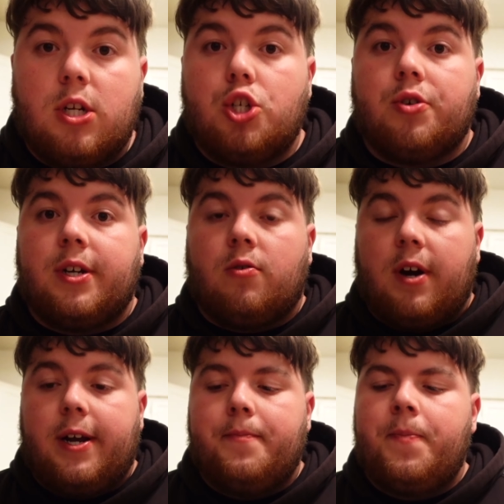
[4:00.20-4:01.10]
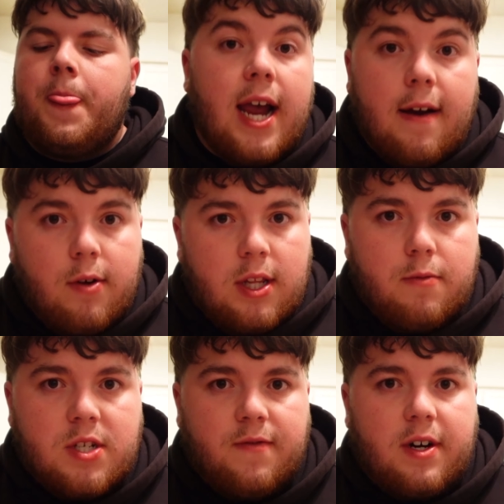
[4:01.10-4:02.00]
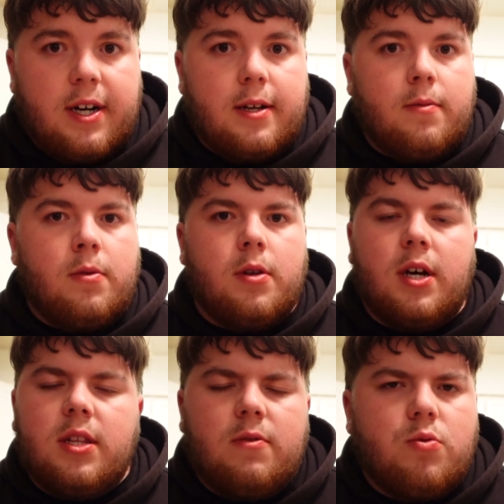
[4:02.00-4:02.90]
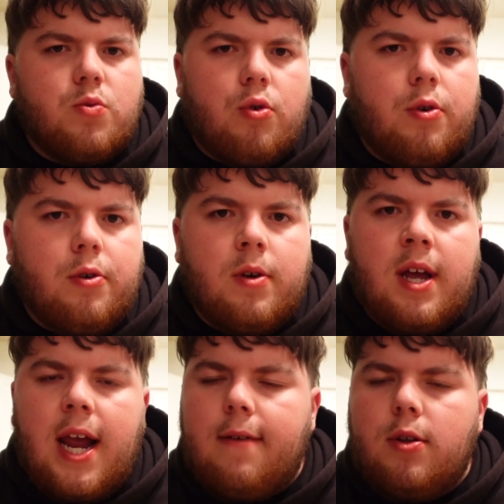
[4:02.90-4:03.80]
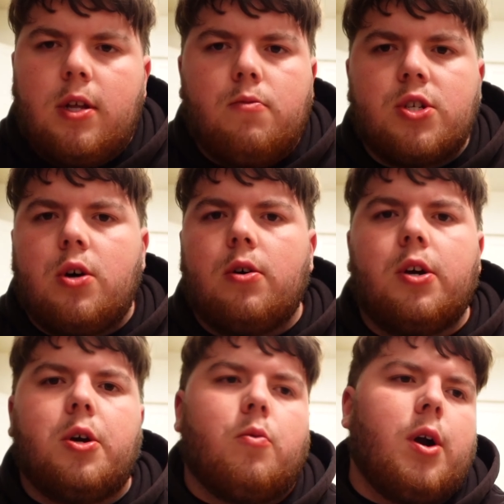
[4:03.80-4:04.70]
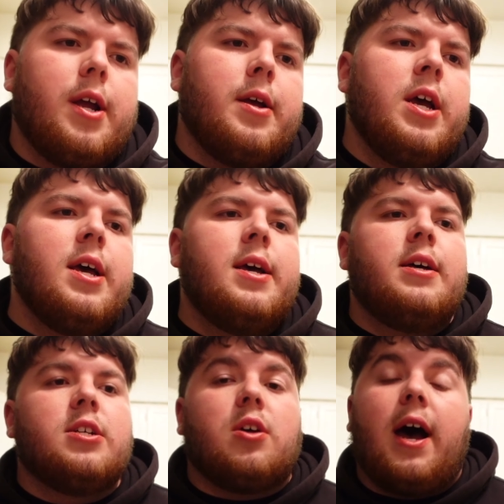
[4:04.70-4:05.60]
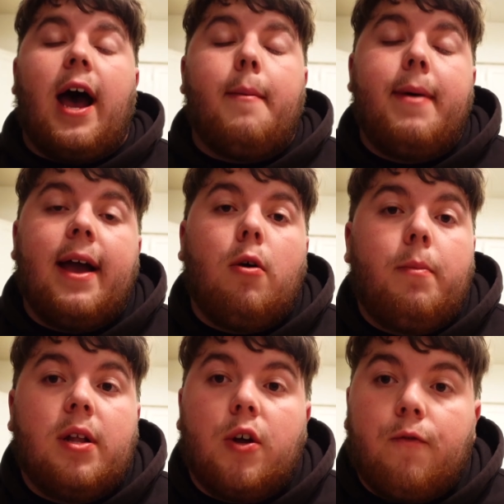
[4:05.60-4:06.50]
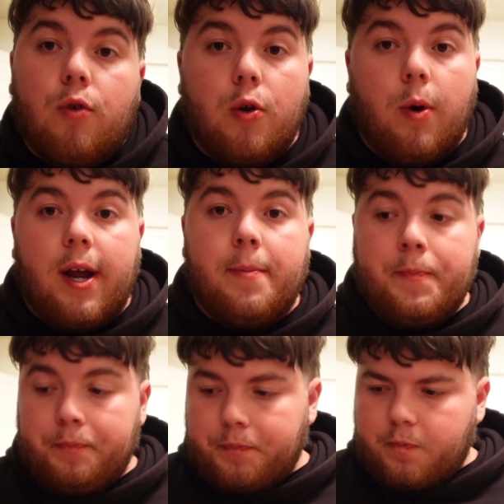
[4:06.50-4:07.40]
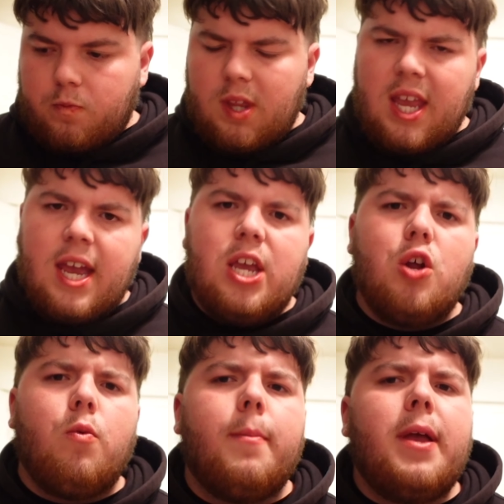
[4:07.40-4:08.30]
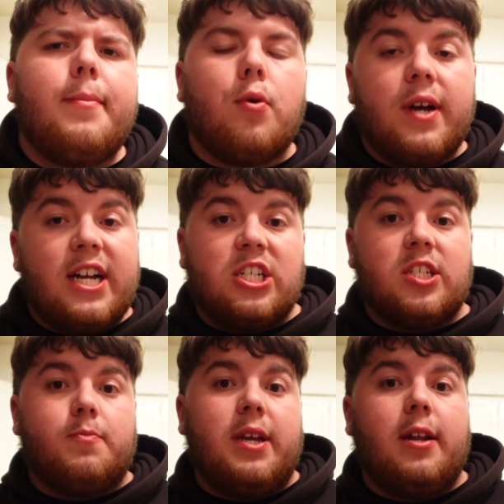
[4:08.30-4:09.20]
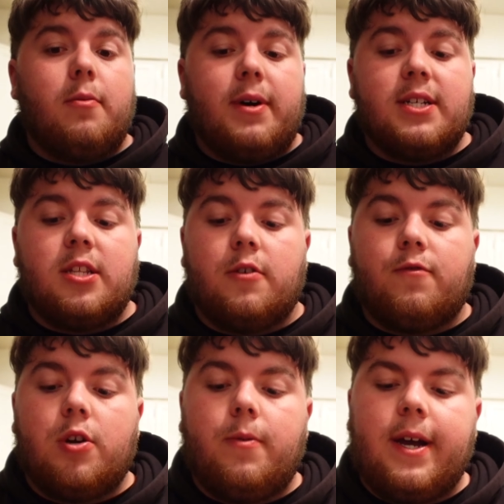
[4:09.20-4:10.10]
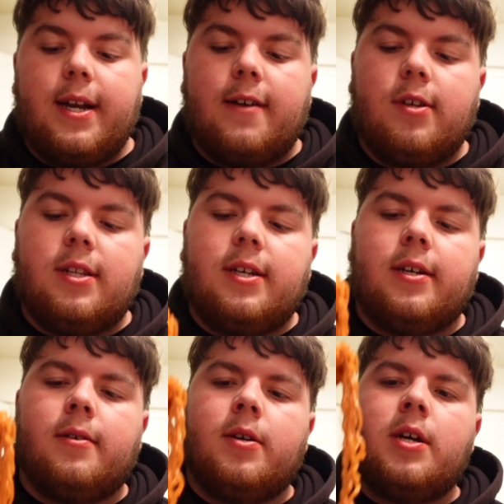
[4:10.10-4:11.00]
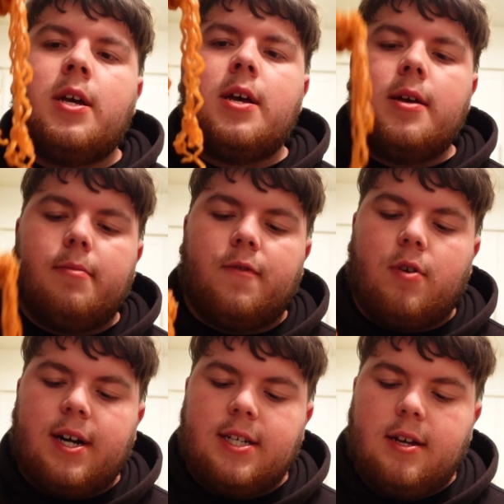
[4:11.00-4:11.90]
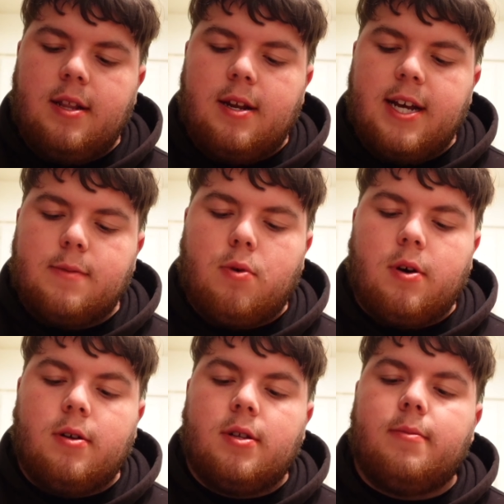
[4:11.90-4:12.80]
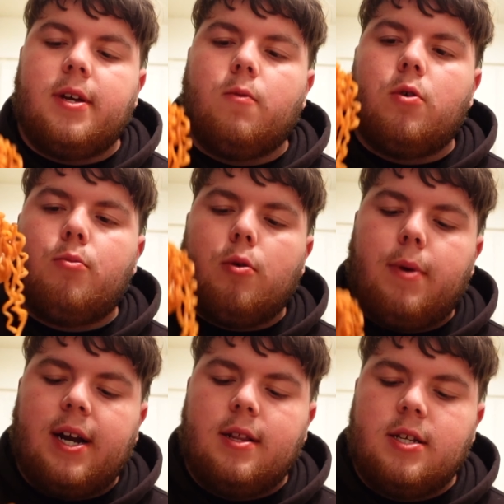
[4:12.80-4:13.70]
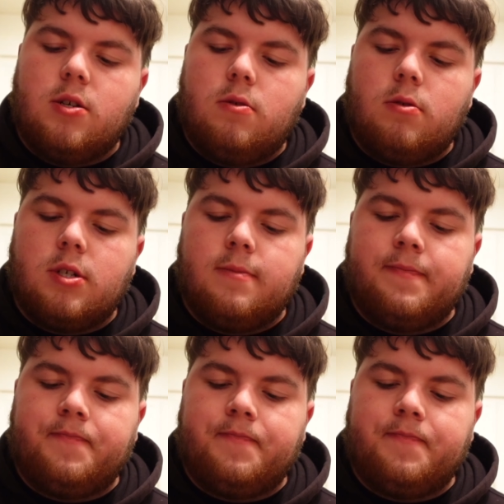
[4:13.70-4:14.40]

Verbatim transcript: to drink, right? Everything was fine, nothing was wrong, everything was all good, right? So I hop back up on the freeway. You know when people catch the speed up onto the freeway and everything? Before I tell you the next part, let me get one more bite of these noodles.